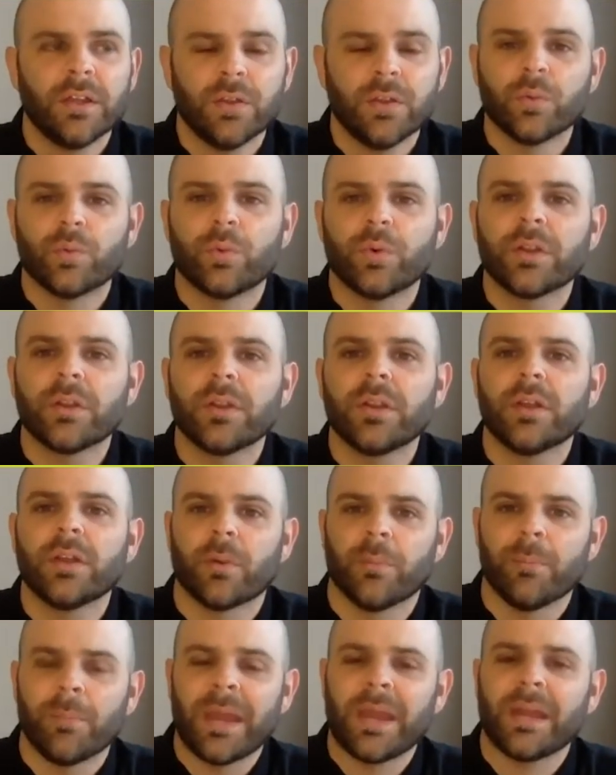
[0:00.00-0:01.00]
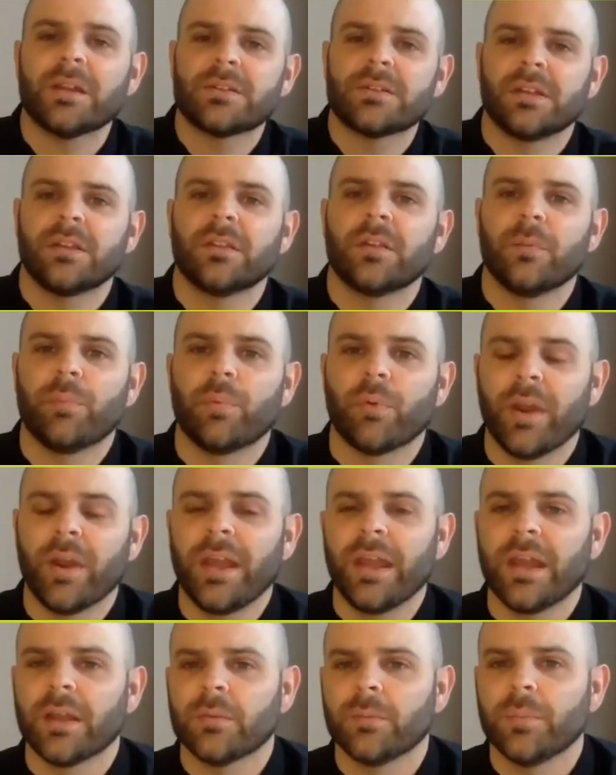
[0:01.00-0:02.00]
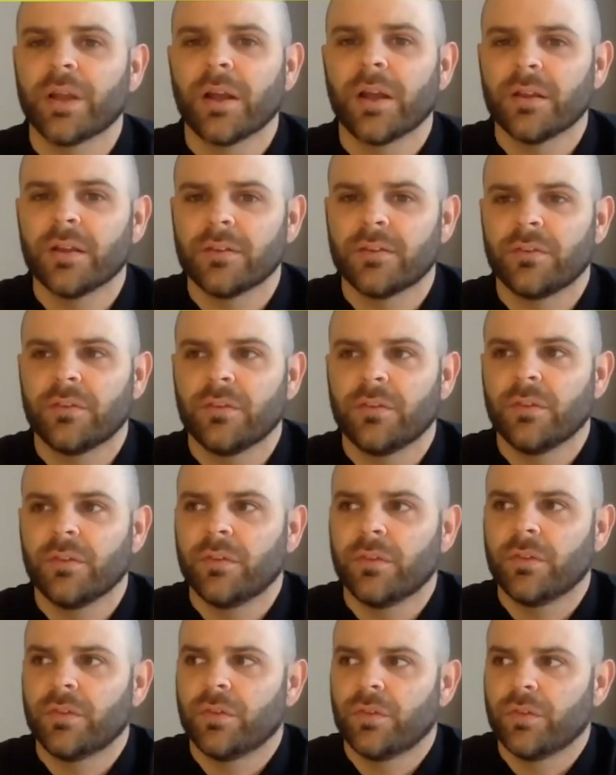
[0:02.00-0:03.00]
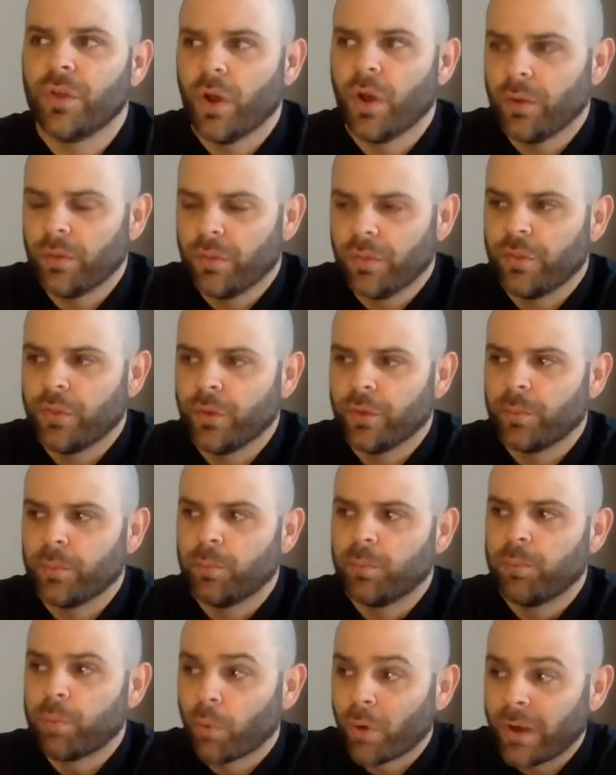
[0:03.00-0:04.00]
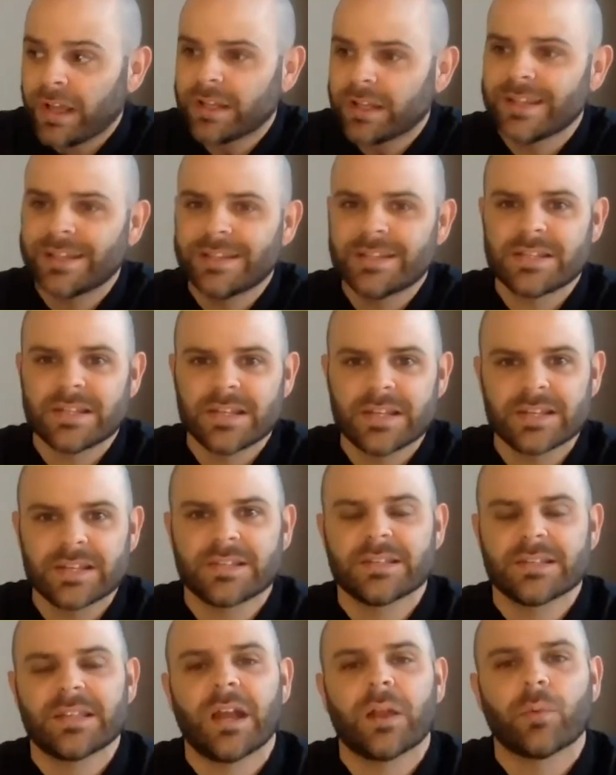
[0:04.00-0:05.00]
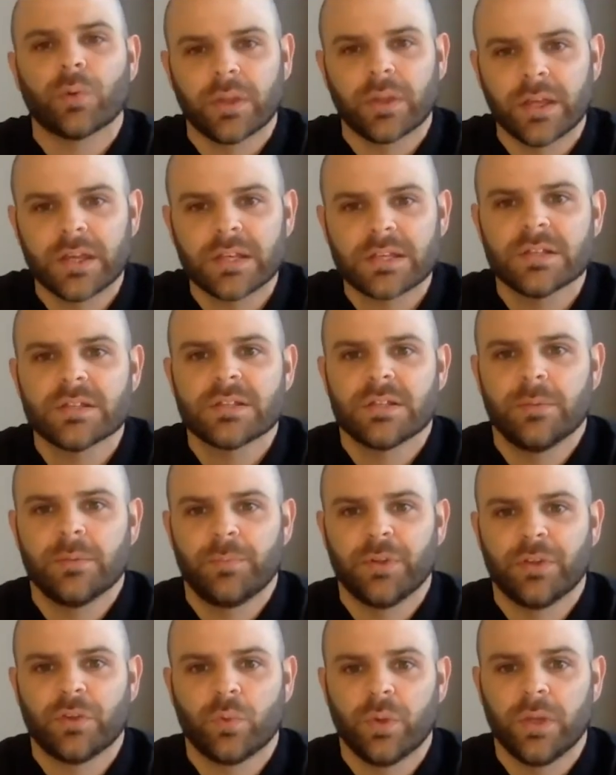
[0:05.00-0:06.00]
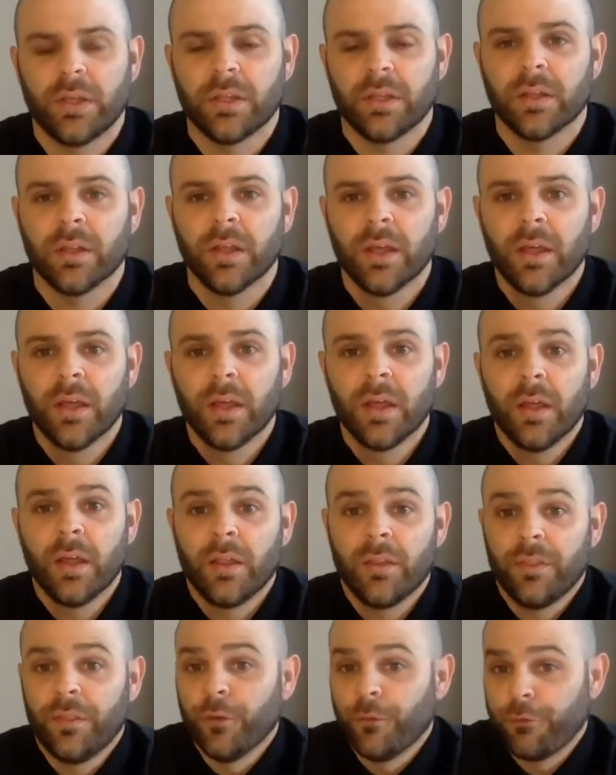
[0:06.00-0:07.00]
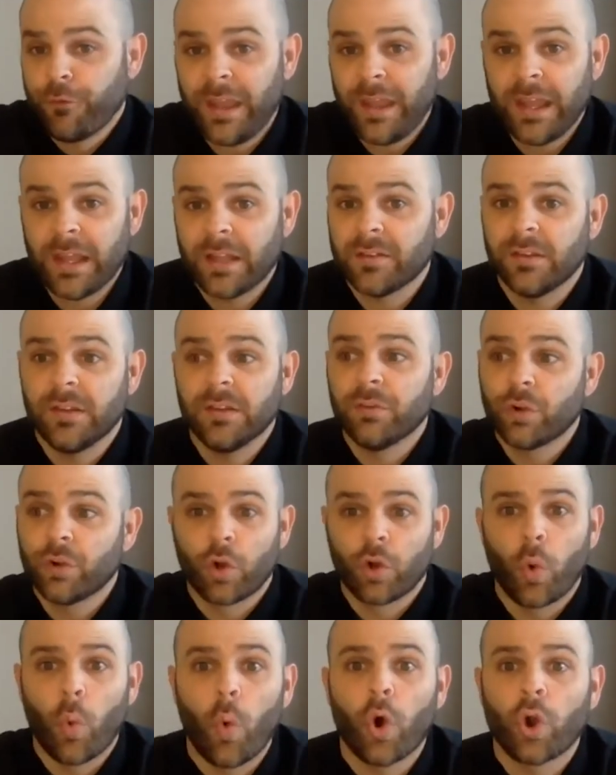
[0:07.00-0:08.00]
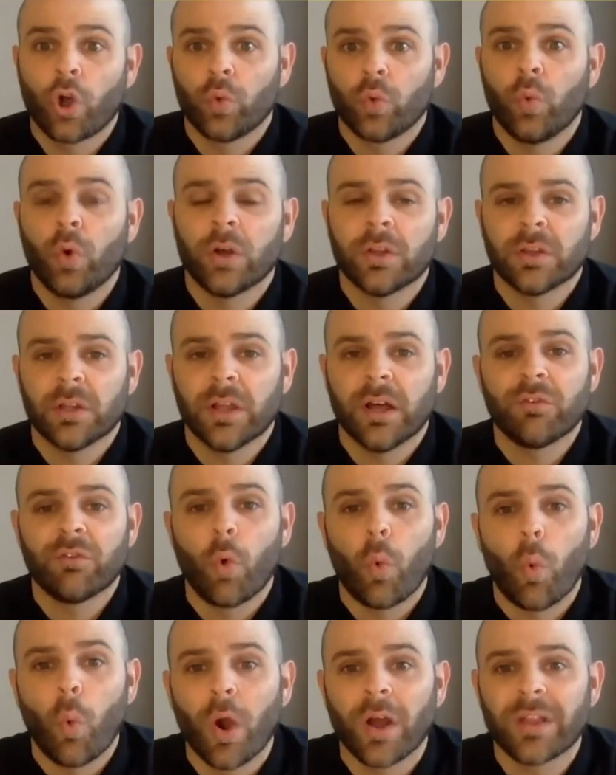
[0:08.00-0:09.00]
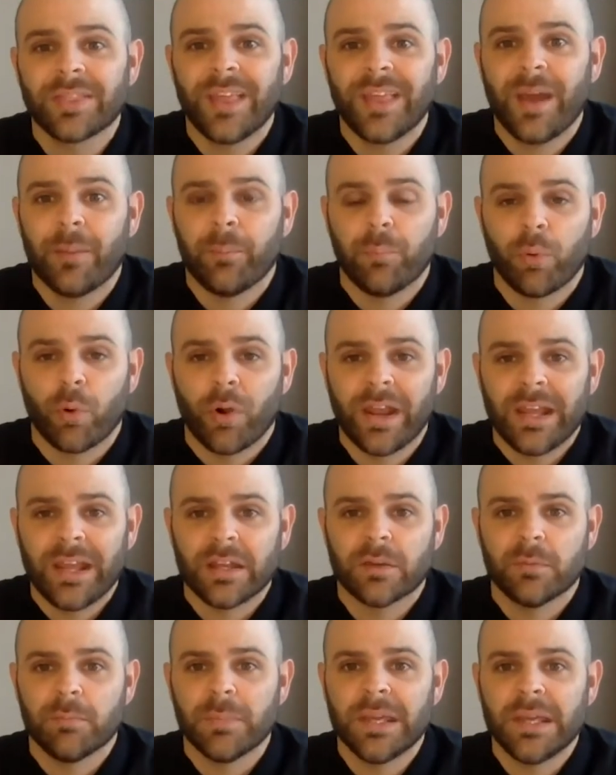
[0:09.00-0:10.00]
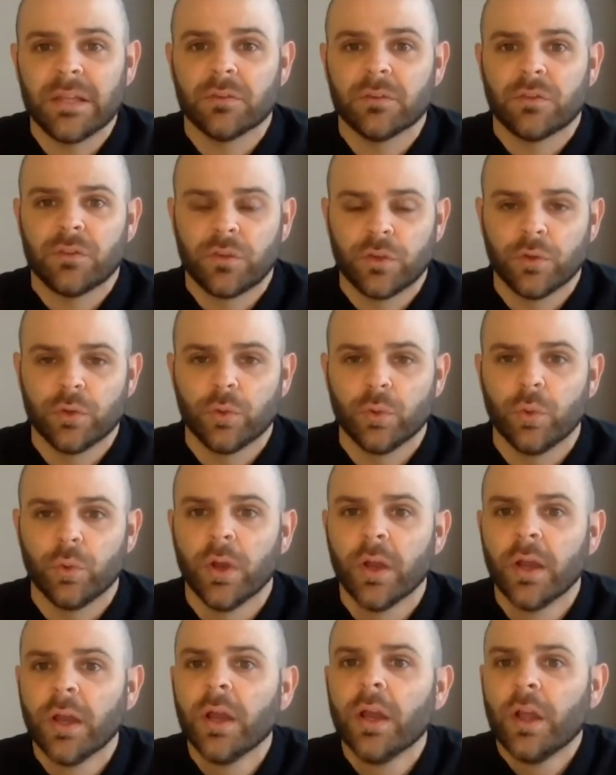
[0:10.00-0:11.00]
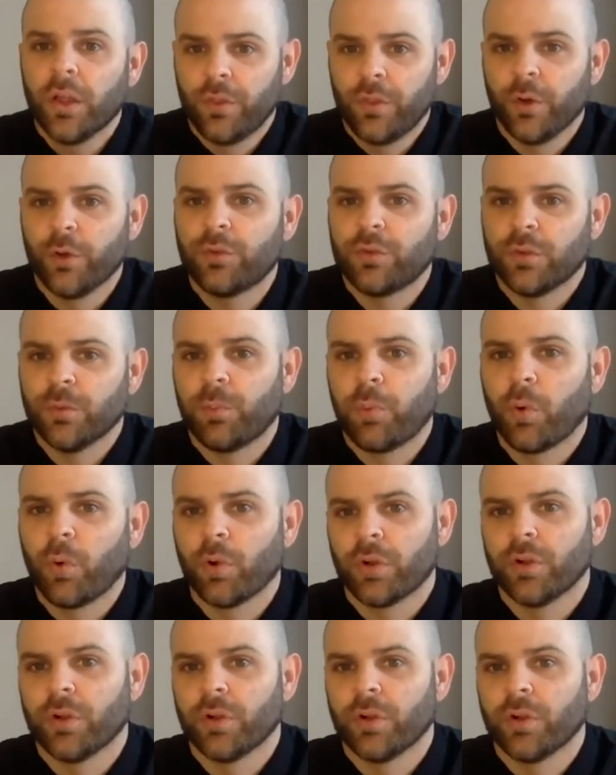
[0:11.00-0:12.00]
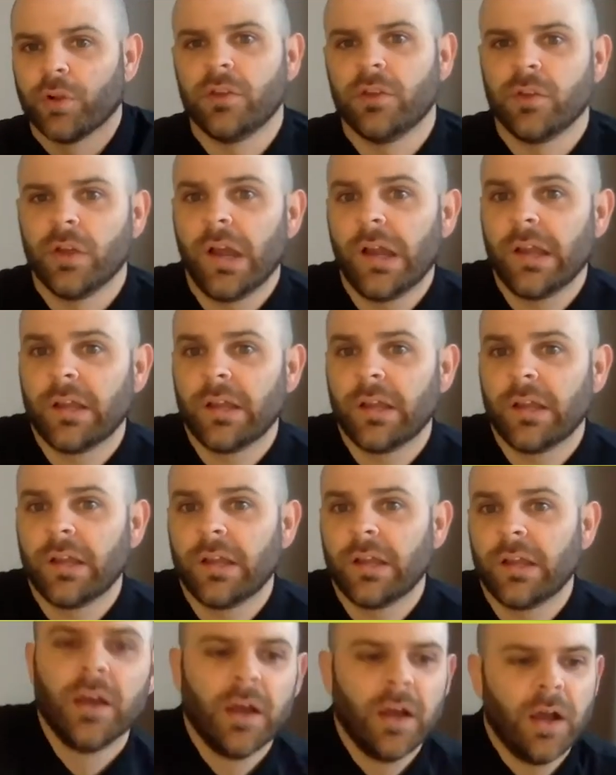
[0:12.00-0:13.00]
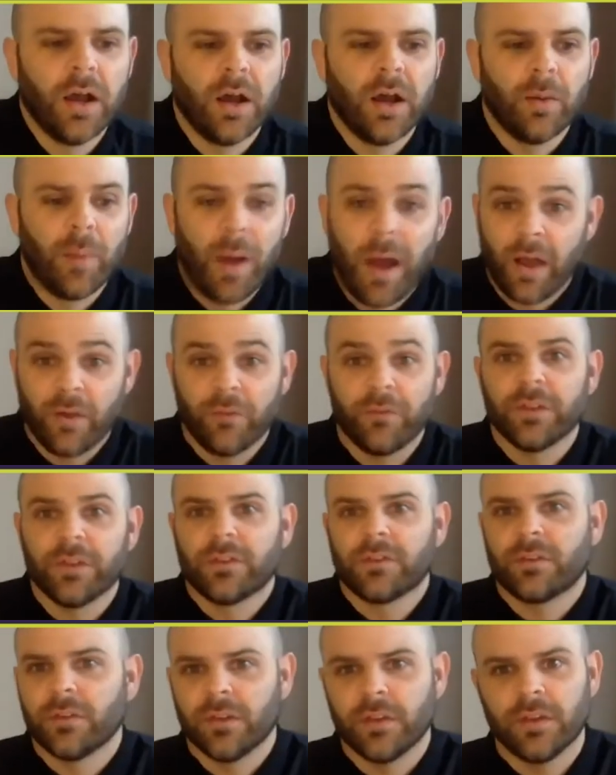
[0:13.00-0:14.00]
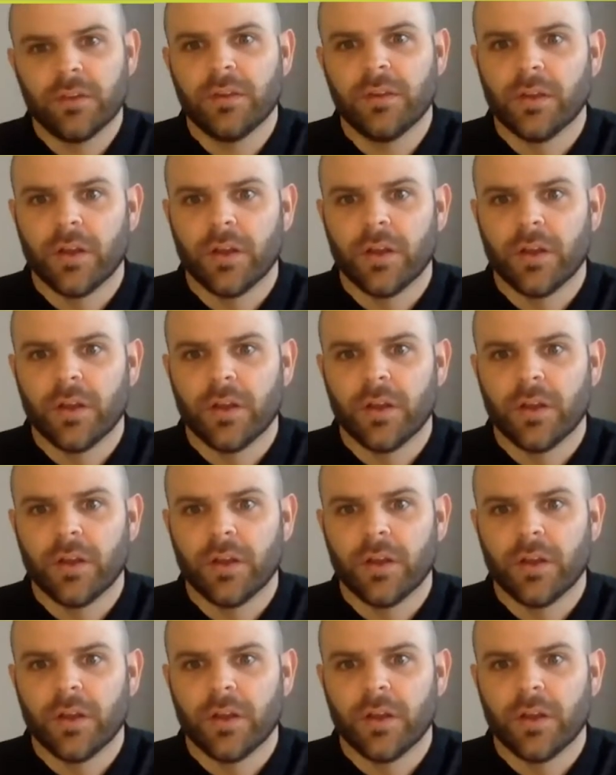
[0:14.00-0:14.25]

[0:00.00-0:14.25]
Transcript: really are managing the brand, because the brand exists in that relationship between the fans, even on a one-on-one level, what that brand means to those supporters at United. Obviously,